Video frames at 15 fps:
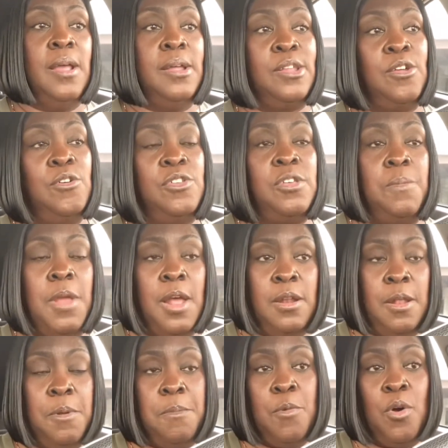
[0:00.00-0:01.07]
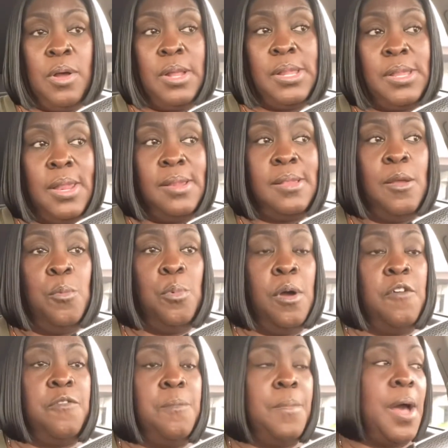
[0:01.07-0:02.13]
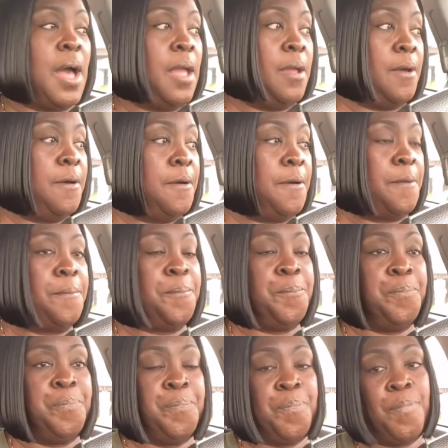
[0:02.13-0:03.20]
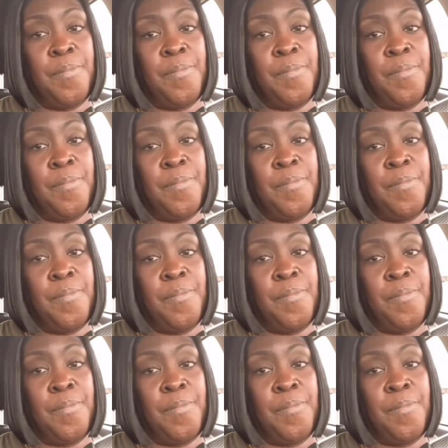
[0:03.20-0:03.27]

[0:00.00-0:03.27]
So to be a little bit more consistent with my um,